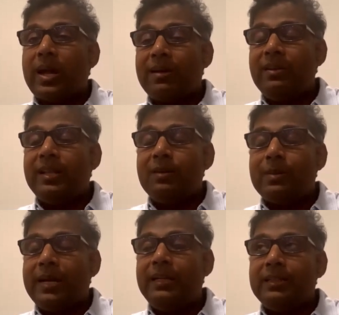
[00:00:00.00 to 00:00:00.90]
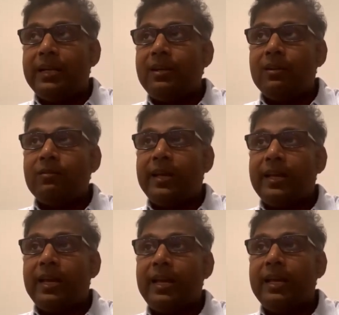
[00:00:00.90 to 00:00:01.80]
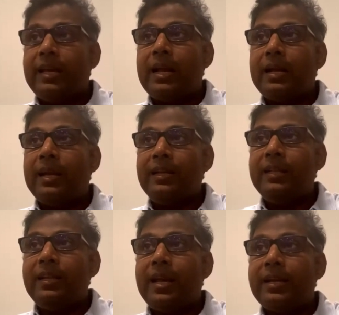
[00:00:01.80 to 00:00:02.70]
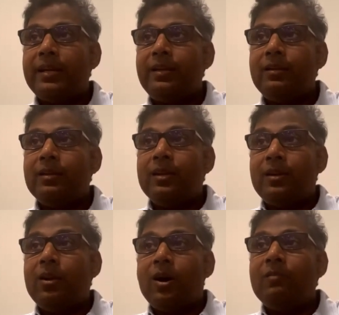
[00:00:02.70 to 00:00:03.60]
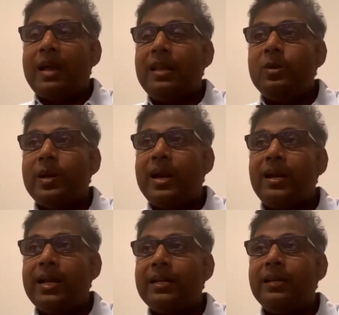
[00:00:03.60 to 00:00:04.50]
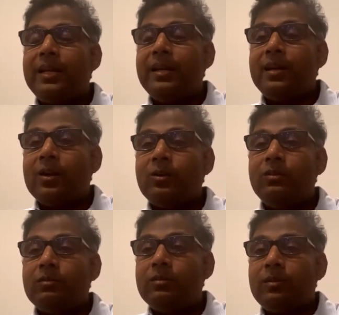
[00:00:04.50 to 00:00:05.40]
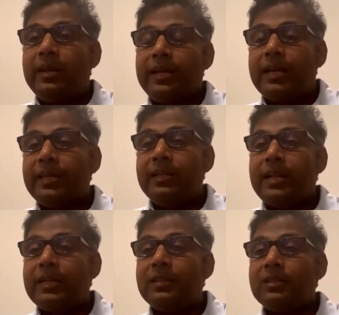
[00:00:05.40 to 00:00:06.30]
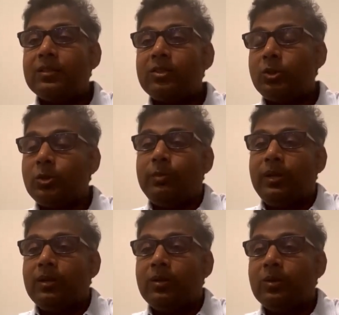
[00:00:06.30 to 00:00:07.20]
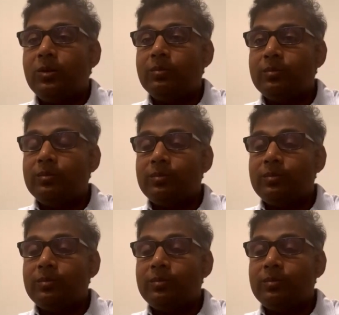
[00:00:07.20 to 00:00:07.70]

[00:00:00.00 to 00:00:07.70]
having that mindset of like, hey, anything I can non-value add, I can take it out. Like I think that should be the goal.